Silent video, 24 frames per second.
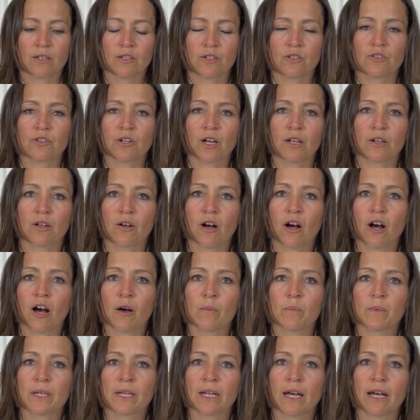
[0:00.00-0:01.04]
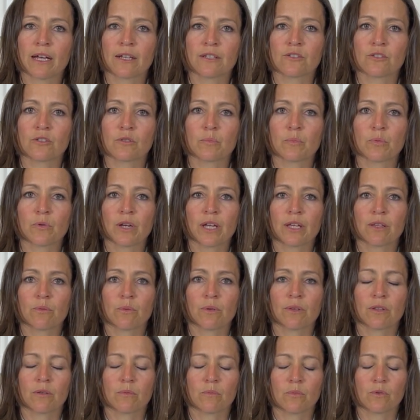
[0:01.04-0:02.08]
you're trying to harmonize your breath with
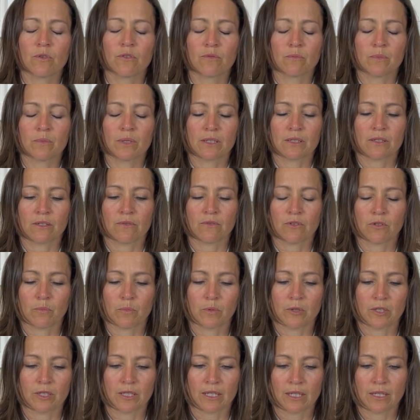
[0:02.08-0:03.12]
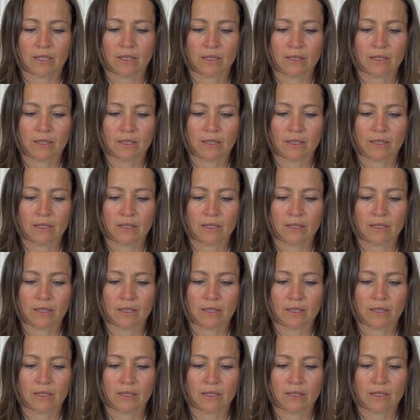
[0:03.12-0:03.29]
the movements of your body.